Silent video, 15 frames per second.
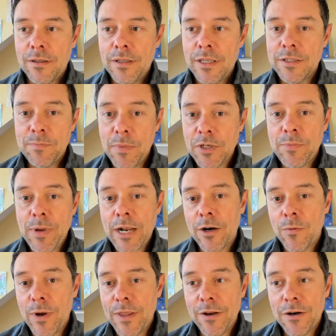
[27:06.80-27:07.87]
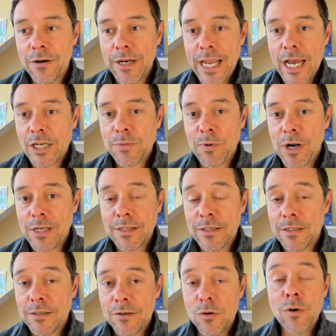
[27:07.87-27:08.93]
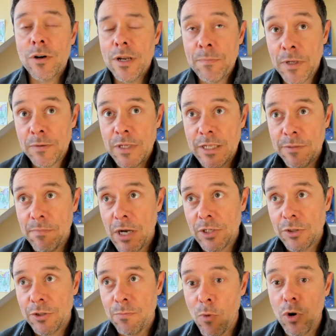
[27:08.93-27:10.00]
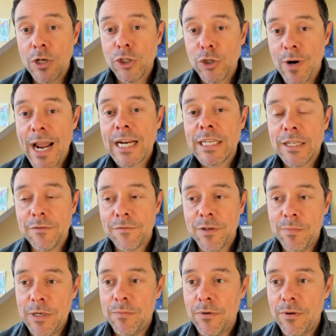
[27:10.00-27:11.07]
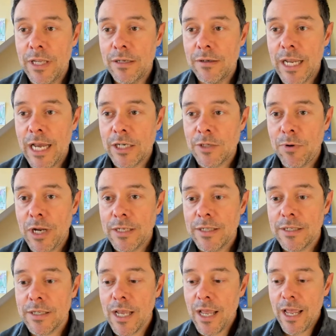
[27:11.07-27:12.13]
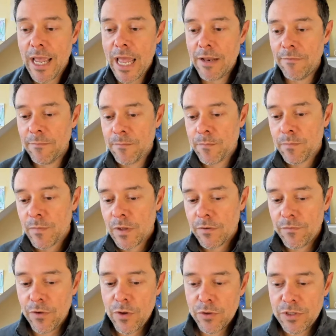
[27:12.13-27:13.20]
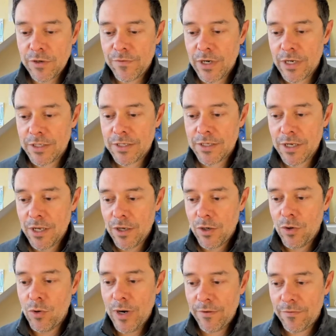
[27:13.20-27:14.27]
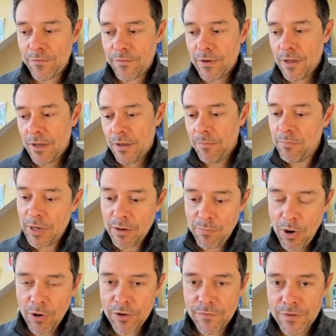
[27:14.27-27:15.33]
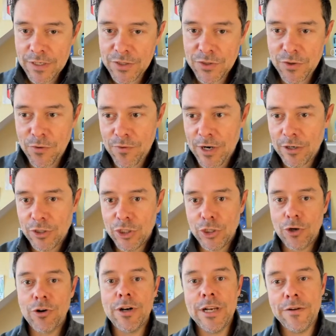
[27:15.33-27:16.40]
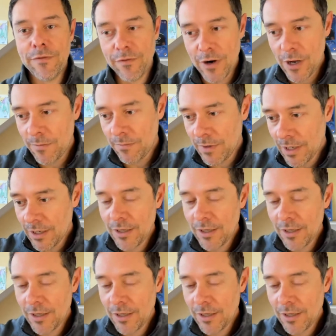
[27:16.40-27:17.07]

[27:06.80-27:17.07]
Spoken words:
is much better when there are cash prizes, or is much more attractive to people than cash prizes. And for those of us who have been a part of this Sorare journey from